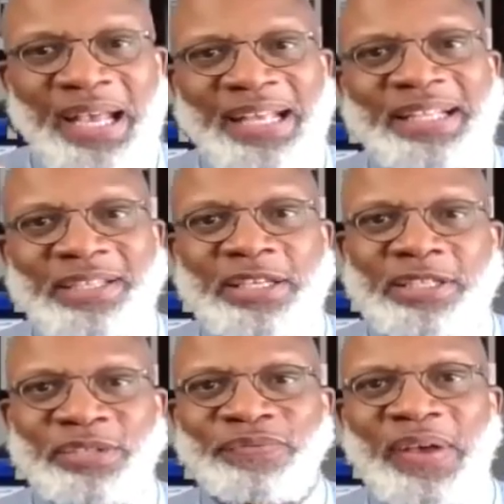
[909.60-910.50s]
the guy that
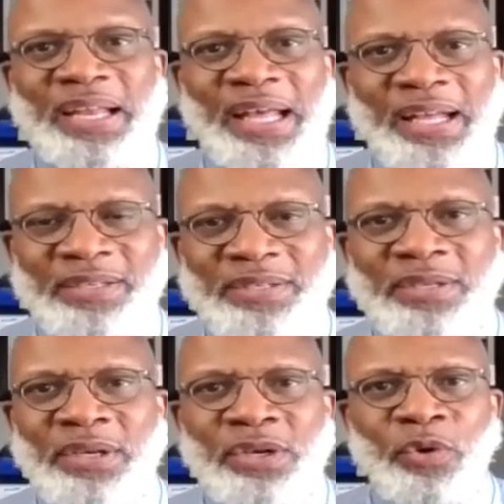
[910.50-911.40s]
teaches
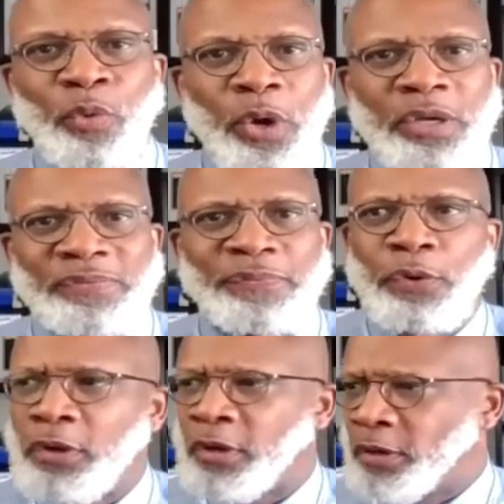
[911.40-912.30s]
finance worked
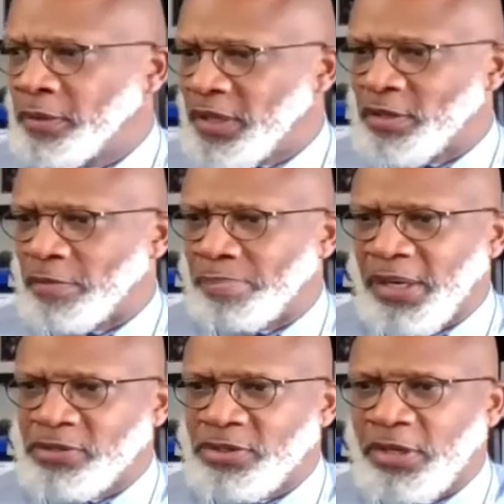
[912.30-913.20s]
for either
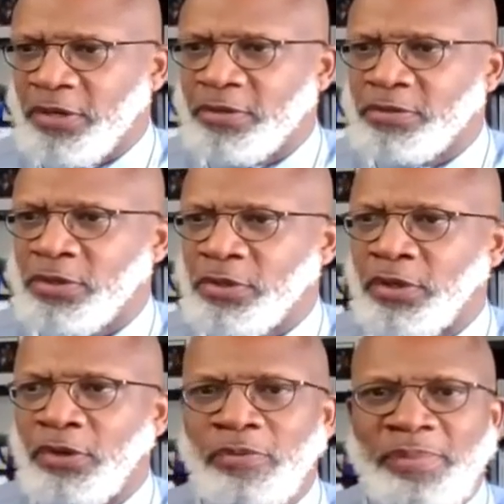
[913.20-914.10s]
Bear Stearns or
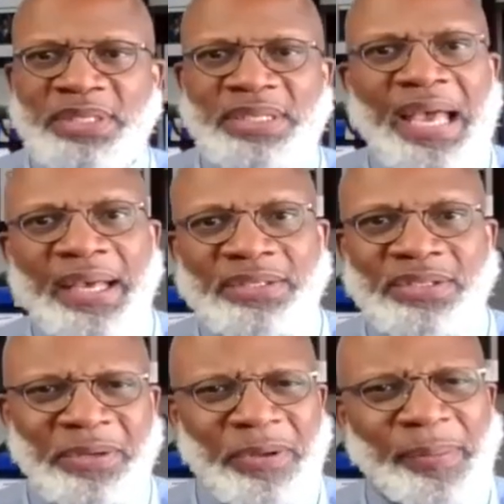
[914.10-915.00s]
Goldman
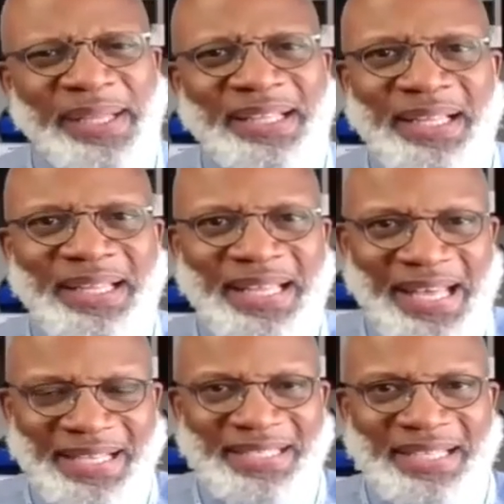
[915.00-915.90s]
Sachs. You know what I mean?
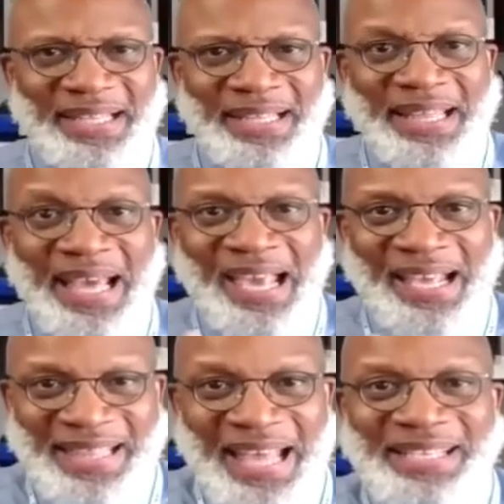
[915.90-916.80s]
Right. It,
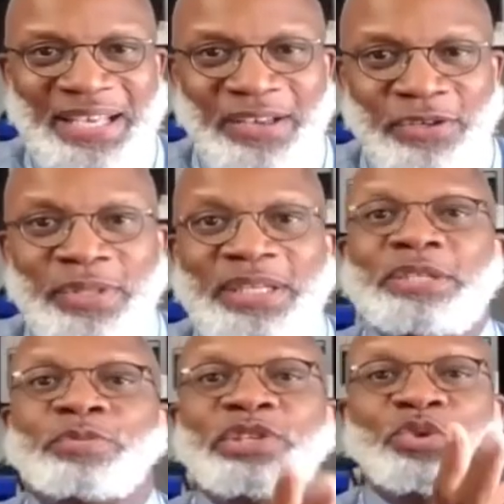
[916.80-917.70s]
they they tell you
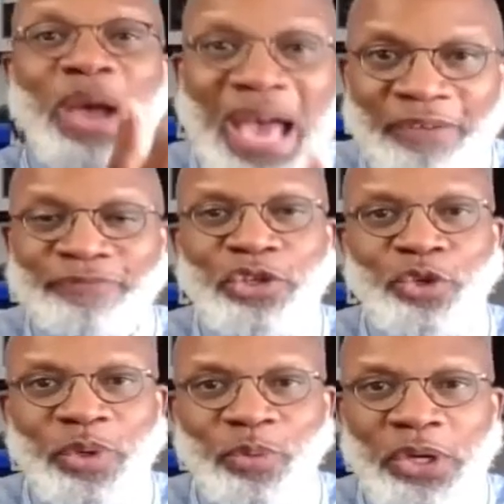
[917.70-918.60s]
this is what you have to
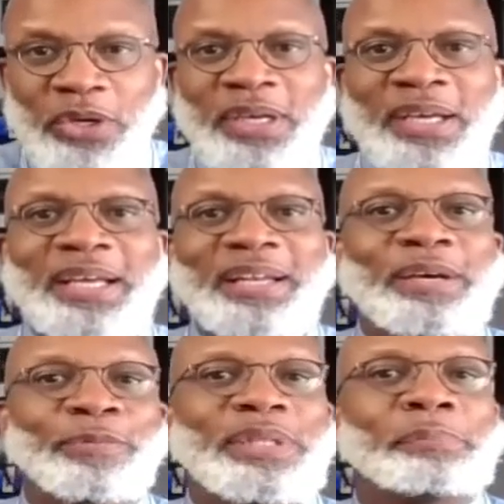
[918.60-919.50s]
do at work
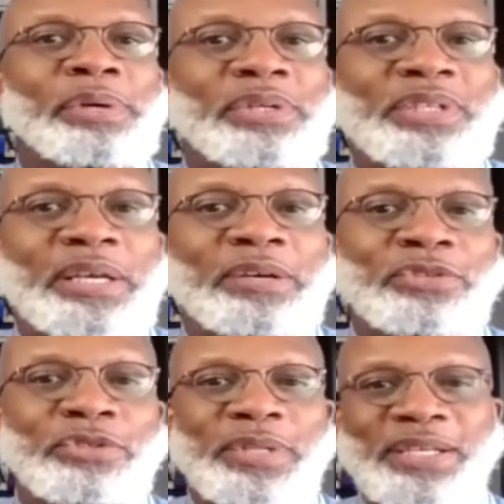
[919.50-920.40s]
not what the book
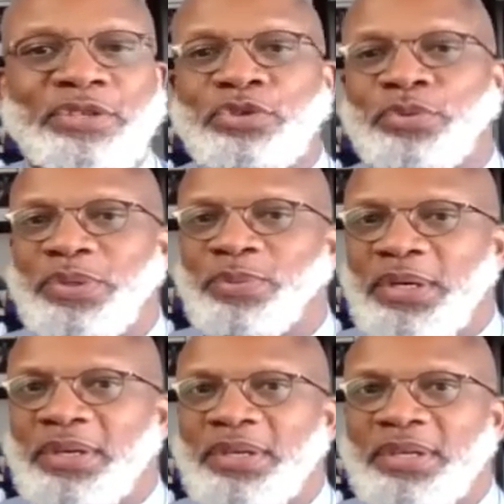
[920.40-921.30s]
tells you that you do the
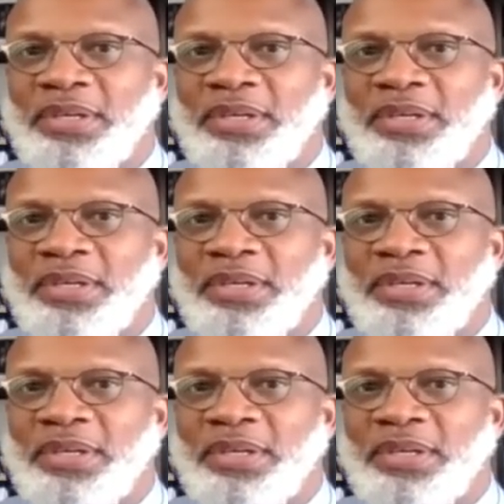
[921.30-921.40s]
work.